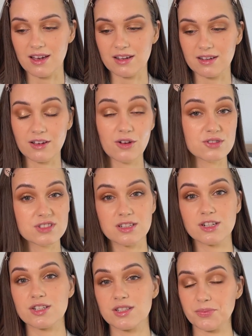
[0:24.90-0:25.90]

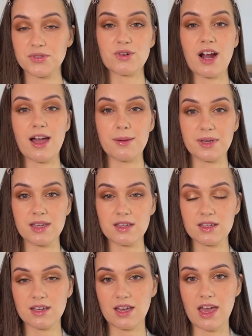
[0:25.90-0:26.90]
Consider subscribing,
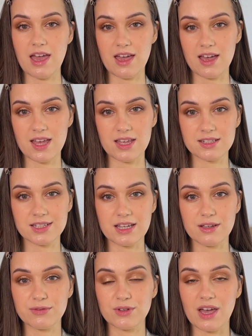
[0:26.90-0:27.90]
and
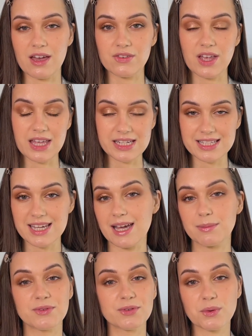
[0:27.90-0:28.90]
if you have any type
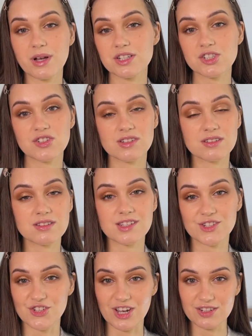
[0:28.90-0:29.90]
of question,
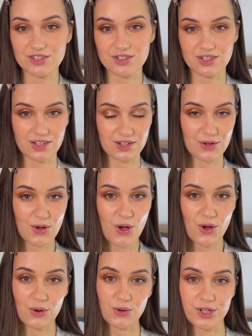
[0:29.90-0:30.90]
suggestion,
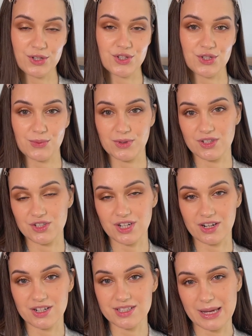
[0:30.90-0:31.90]
or you just want to
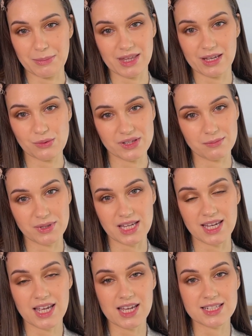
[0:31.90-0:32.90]
share something with
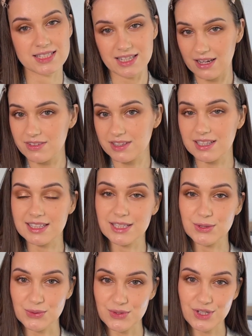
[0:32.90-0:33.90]
me, definitely
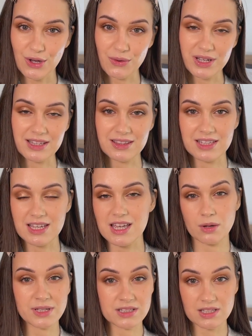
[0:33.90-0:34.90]
do so in the
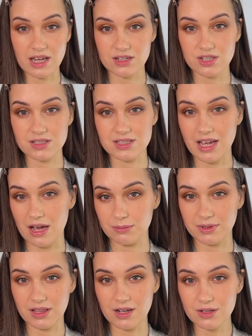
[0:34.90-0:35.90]
comment section down
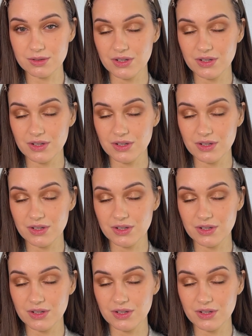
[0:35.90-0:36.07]
below.